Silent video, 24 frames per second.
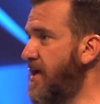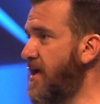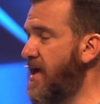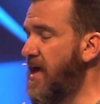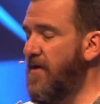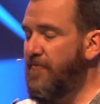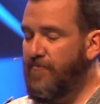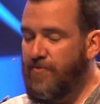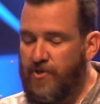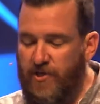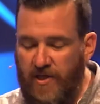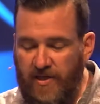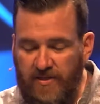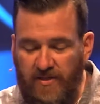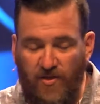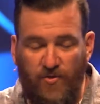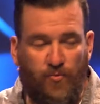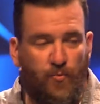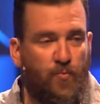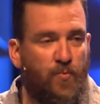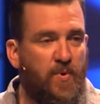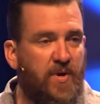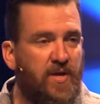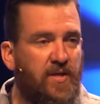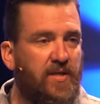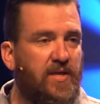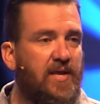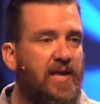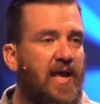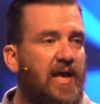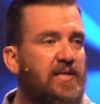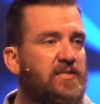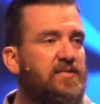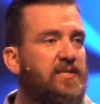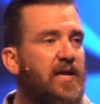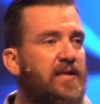If Jesus really
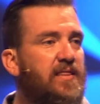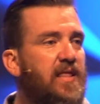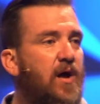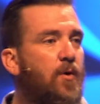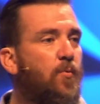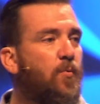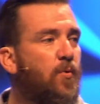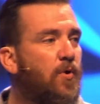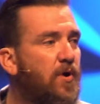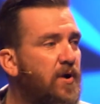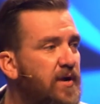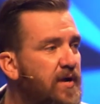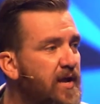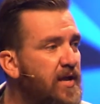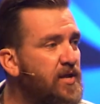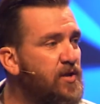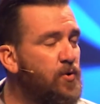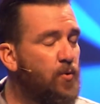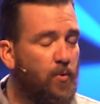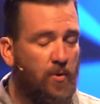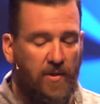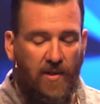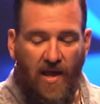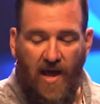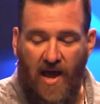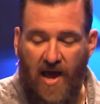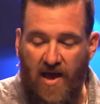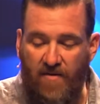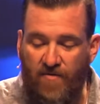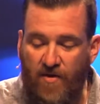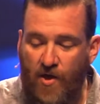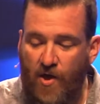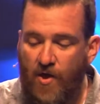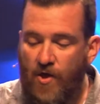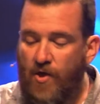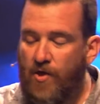has done that work in your life,
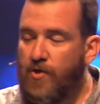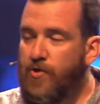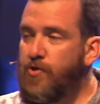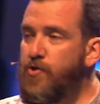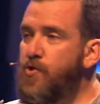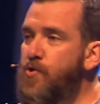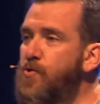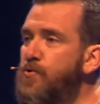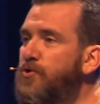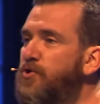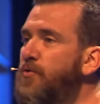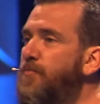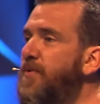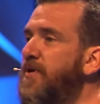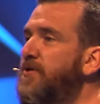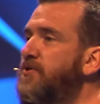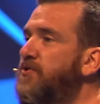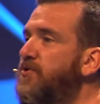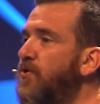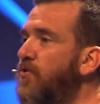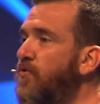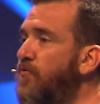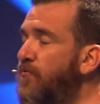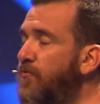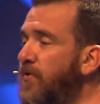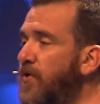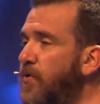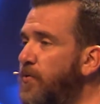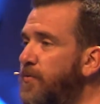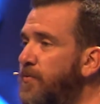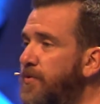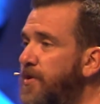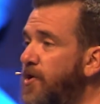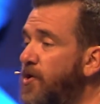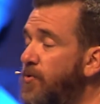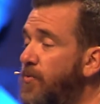you should be so filled
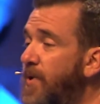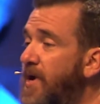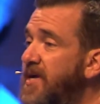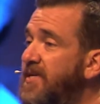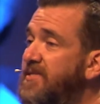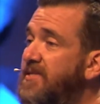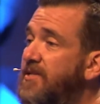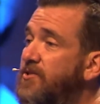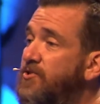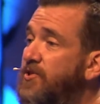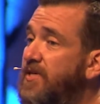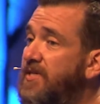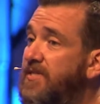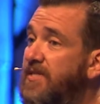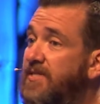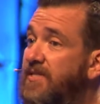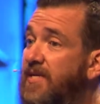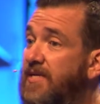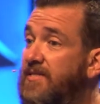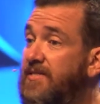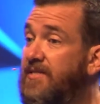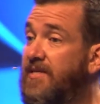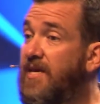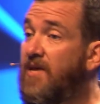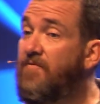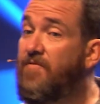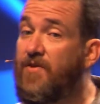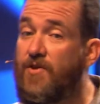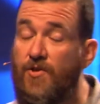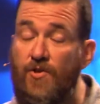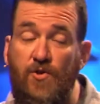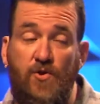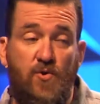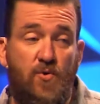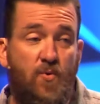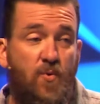with the grace that Jesus has given
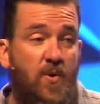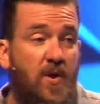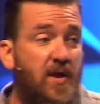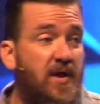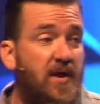you